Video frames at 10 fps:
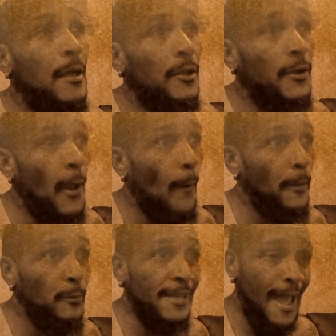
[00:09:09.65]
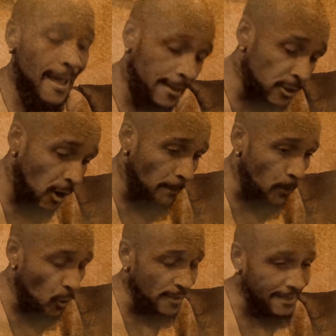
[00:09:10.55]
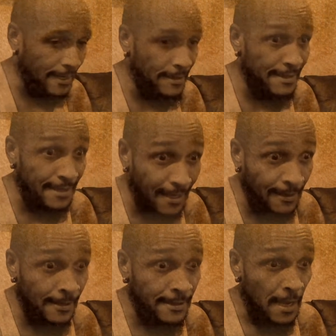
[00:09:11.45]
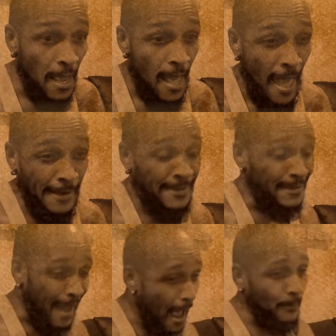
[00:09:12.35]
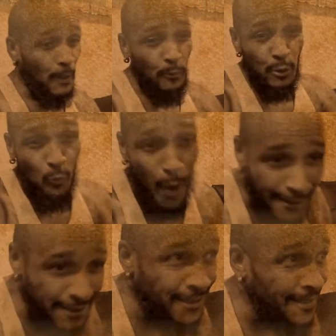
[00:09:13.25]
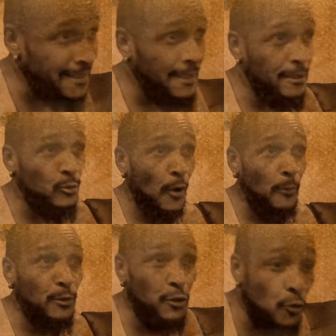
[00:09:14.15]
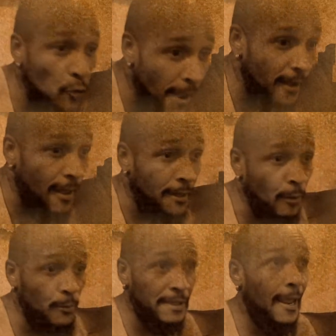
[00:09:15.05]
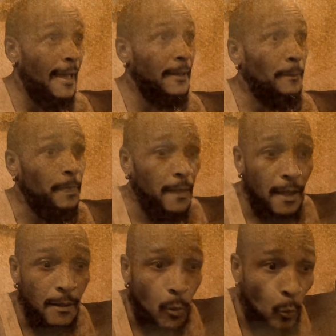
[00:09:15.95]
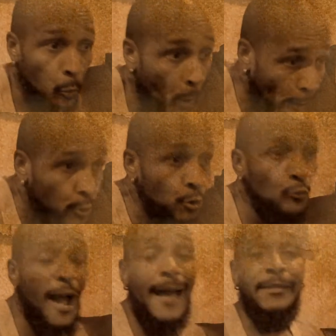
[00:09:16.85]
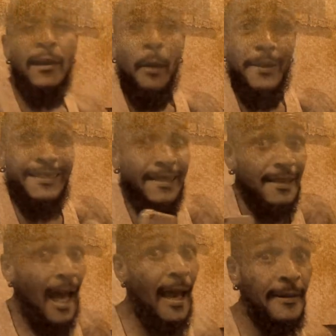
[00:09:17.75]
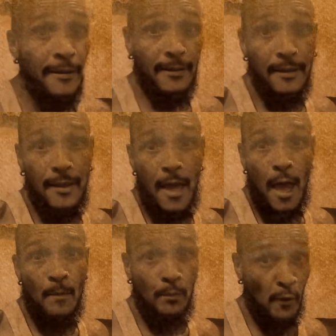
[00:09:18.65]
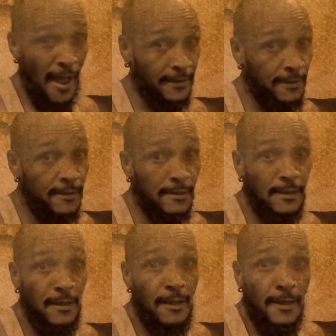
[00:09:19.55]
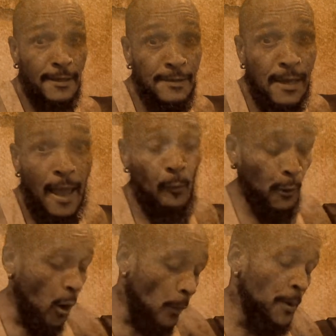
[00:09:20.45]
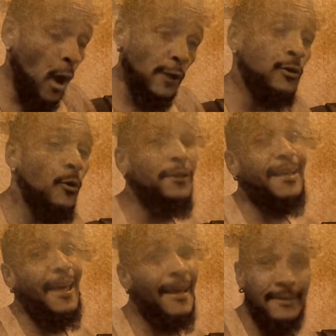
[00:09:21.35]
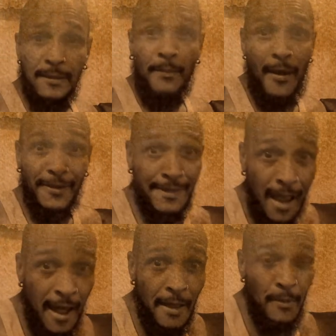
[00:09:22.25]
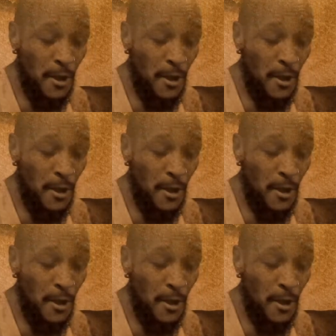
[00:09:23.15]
You know, he was a hands-on boss, and he seen us, and he stopped, and he was watching us, and he thought it was great, and he was like, why don't you guys come inside and practice? He's like, we open our doors at X amount of time.